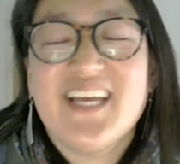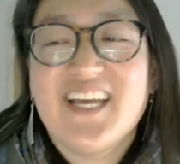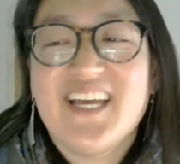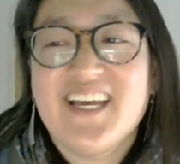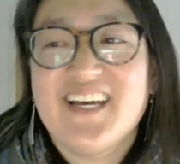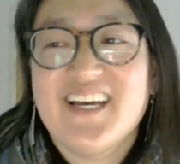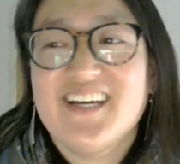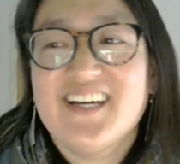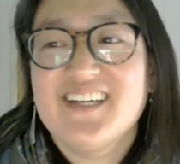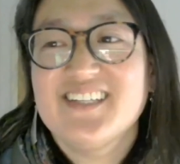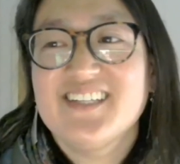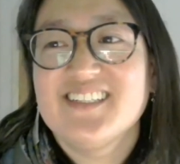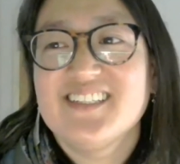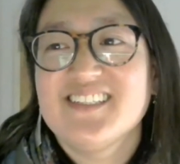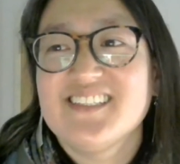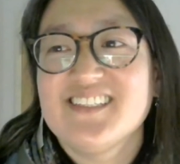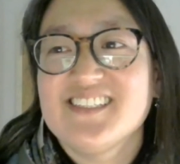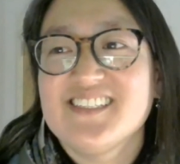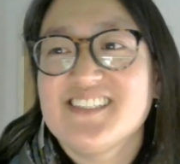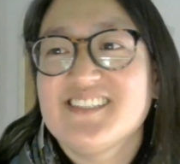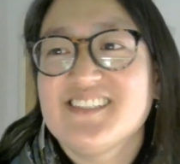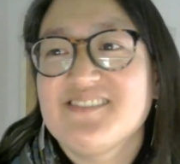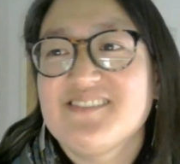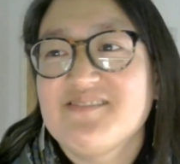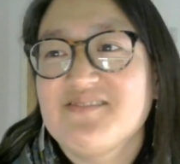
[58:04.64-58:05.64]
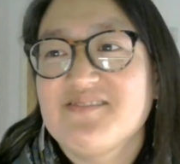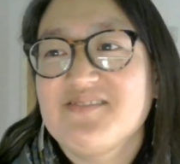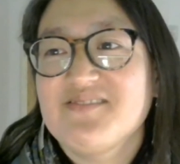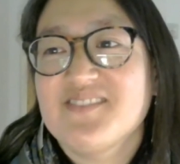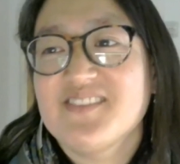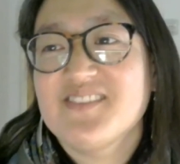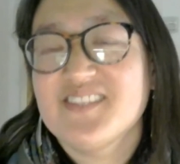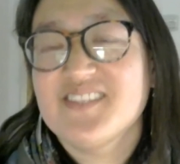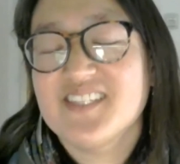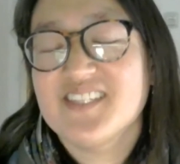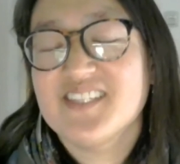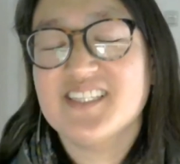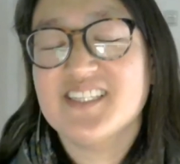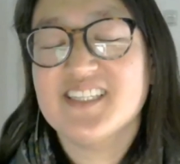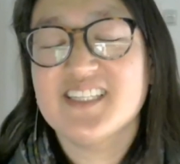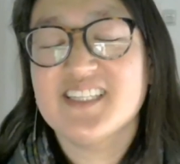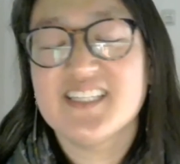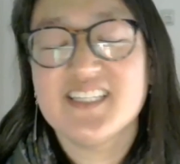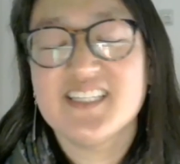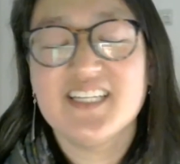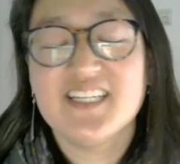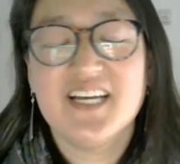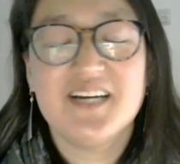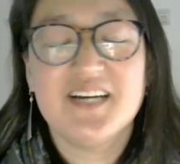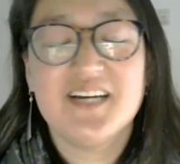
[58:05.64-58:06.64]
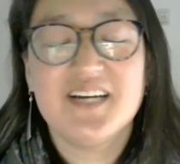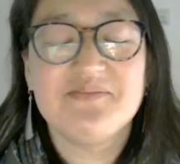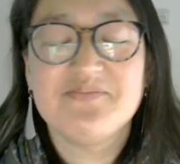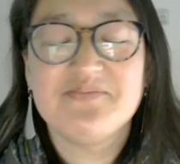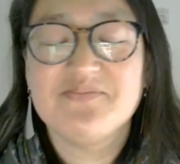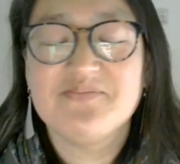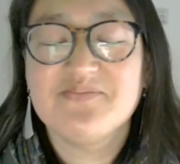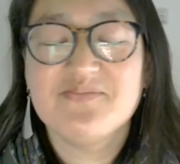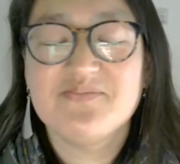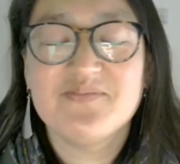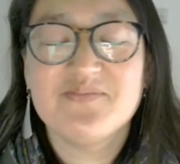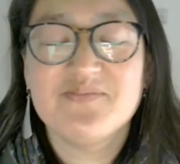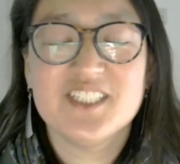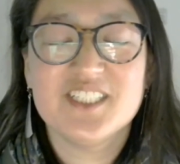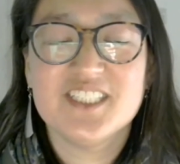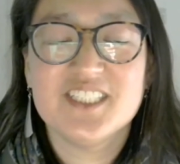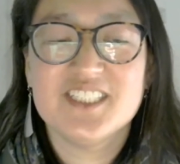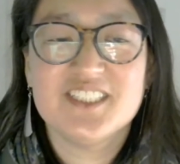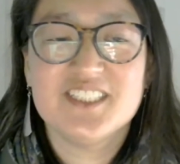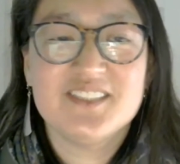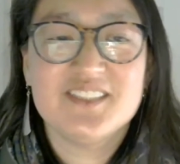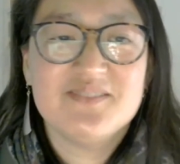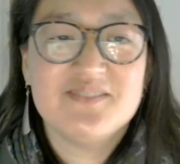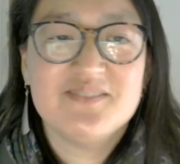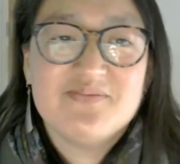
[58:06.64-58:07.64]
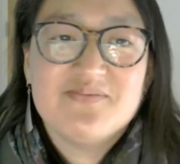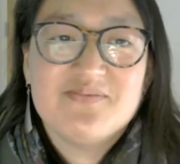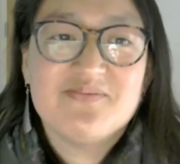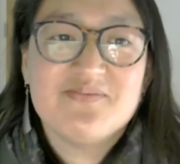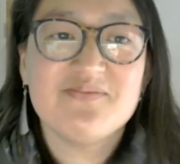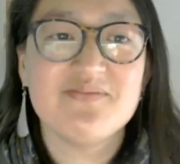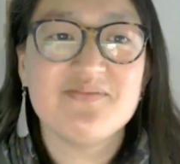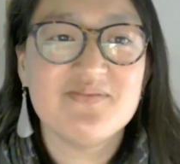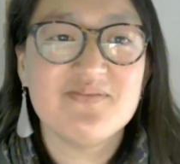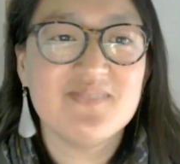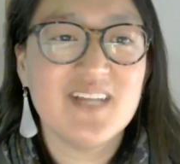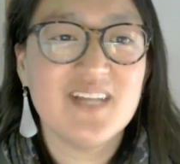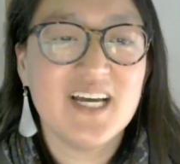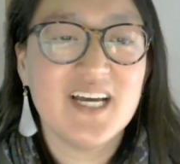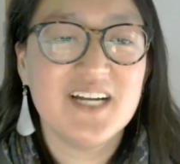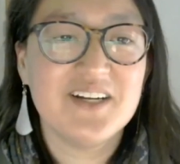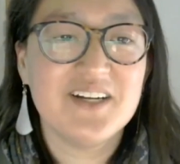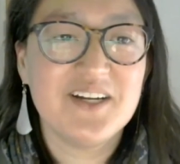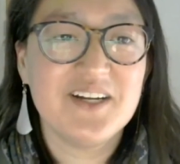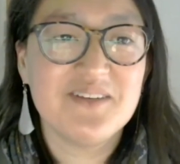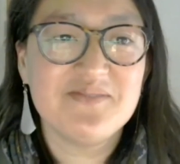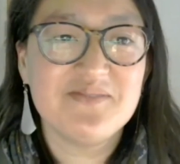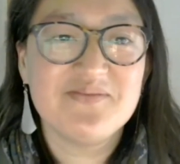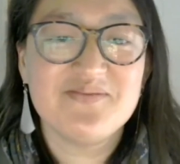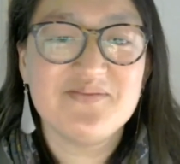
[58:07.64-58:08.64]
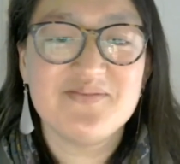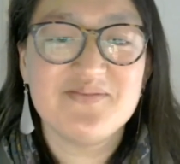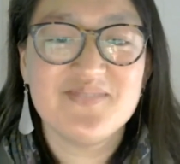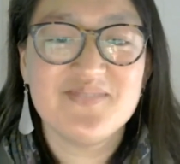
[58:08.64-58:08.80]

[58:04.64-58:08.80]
And yeah, which I don't know.